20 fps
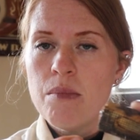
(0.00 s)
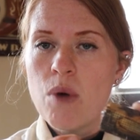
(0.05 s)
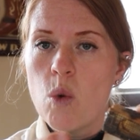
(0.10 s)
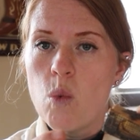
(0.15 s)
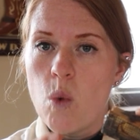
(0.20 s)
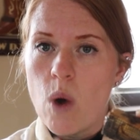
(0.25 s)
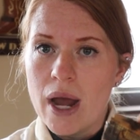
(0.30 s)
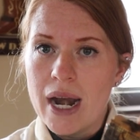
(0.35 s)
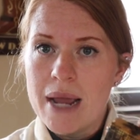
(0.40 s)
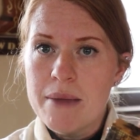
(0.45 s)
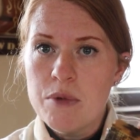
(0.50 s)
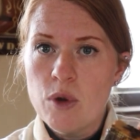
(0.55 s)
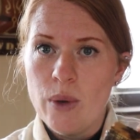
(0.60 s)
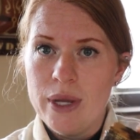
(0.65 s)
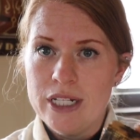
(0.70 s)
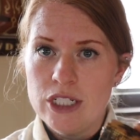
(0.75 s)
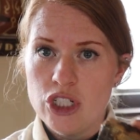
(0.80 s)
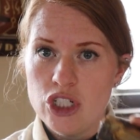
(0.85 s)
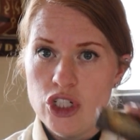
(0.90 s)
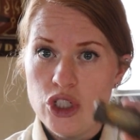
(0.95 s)
But what I'm
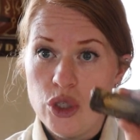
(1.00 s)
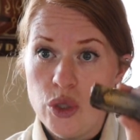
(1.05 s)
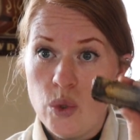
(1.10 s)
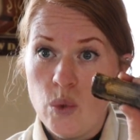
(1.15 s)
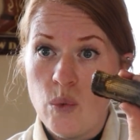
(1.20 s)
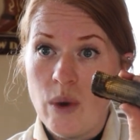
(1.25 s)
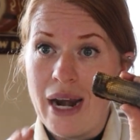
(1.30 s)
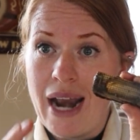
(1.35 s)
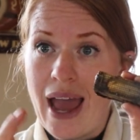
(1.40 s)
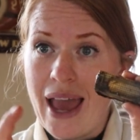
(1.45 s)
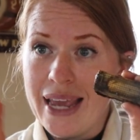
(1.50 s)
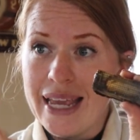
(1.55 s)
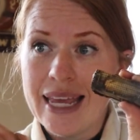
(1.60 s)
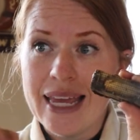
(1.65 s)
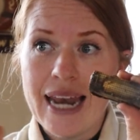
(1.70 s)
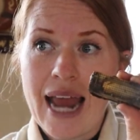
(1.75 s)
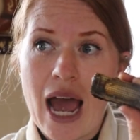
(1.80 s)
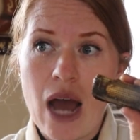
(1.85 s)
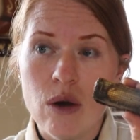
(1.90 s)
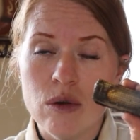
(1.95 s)
going to do when I
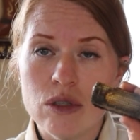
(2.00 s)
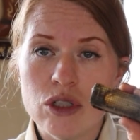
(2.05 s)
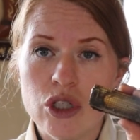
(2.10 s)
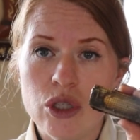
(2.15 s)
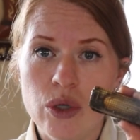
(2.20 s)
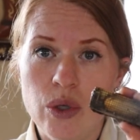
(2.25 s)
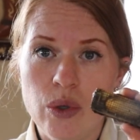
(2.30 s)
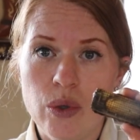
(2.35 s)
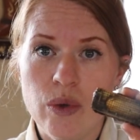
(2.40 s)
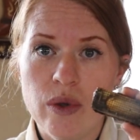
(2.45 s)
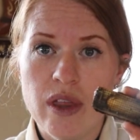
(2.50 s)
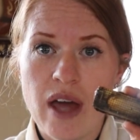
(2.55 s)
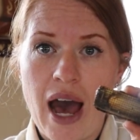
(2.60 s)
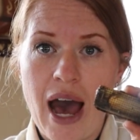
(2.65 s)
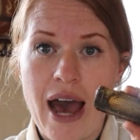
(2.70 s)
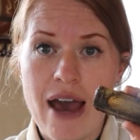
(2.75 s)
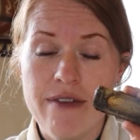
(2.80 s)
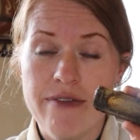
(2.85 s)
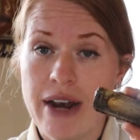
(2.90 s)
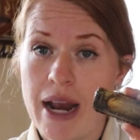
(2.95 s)
get out to the
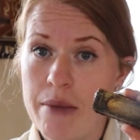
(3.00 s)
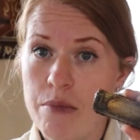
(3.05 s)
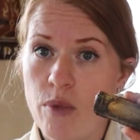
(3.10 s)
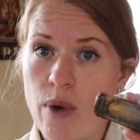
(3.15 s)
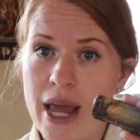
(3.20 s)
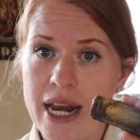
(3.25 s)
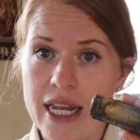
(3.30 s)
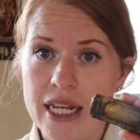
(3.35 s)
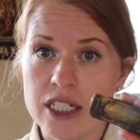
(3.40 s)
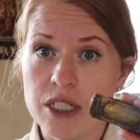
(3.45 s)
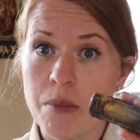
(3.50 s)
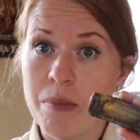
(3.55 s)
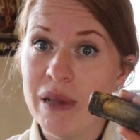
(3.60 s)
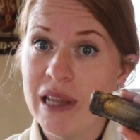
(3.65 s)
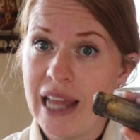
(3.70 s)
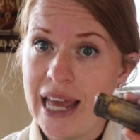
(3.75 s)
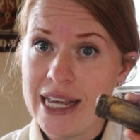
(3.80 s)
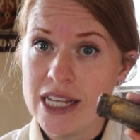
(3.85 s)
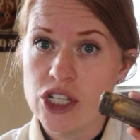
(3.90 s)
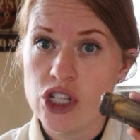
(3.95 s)
hive and I'm ready to
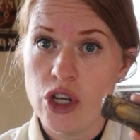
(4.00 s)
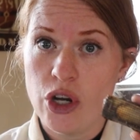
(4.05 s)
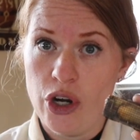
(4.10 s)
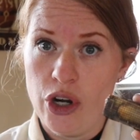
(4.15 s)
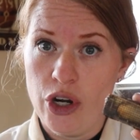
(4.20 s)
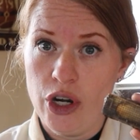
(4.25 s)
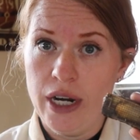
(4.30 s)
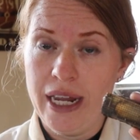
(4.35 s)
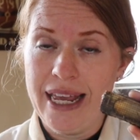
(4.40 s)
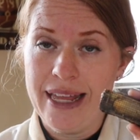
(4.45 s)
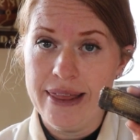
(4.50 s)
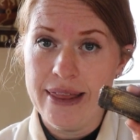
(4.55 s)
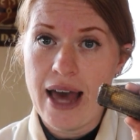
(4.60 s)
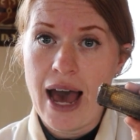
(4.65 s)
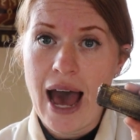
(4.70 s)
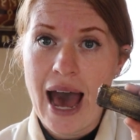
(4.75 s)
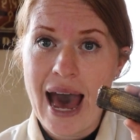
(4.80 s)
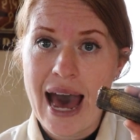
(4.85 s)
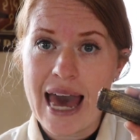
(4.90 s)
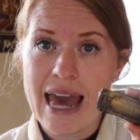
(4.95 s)
place her in
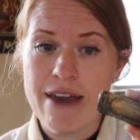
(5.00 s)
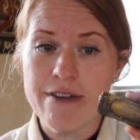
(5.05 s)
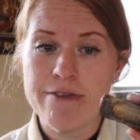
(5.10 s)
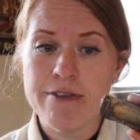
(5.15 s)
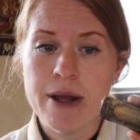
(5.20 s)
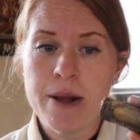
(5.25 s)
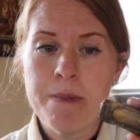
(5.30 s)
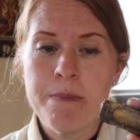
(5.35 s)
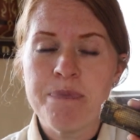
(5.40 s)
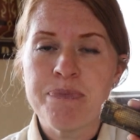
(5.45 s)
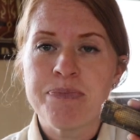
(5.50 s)
the hive,